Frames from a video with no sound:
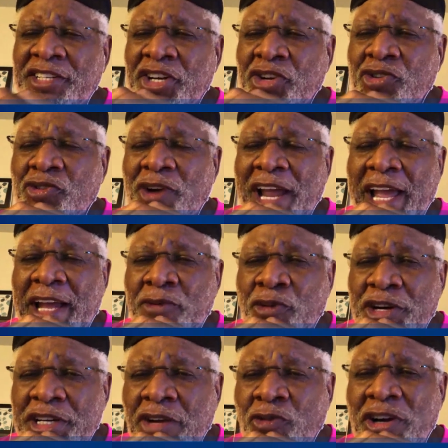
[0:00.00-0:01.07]
the new
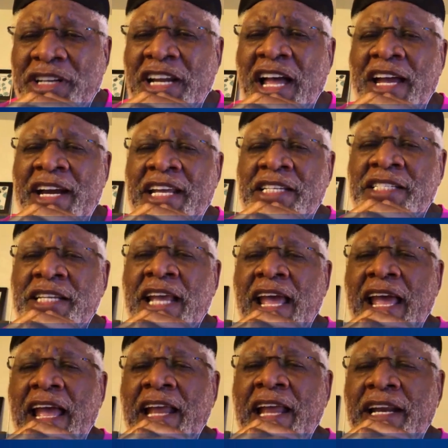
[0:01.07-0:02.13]
Grand where Don is,
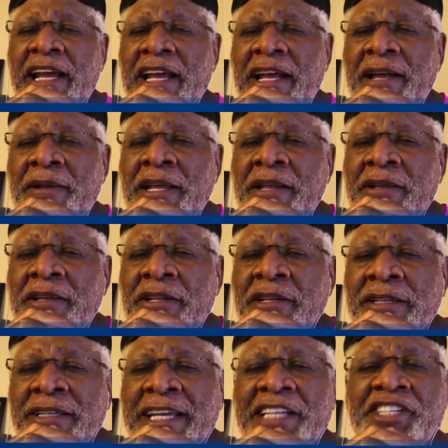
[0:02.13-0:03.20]
and
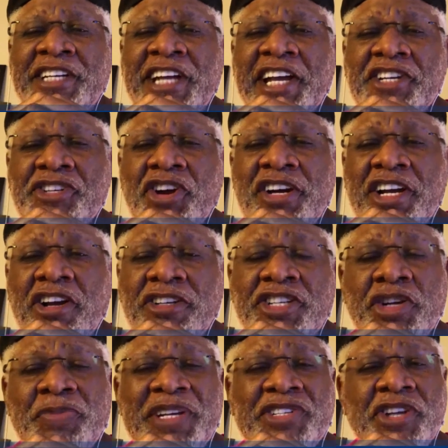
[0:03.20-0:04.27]
get your tickets early
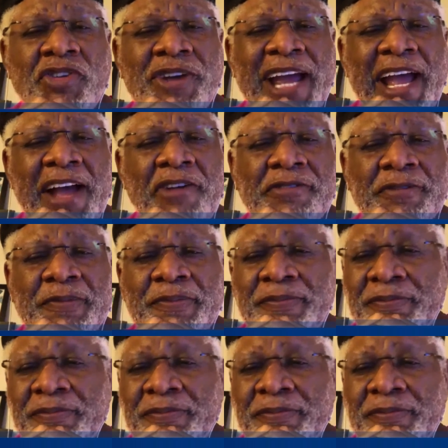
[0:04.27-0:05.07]
because he'll be sold out.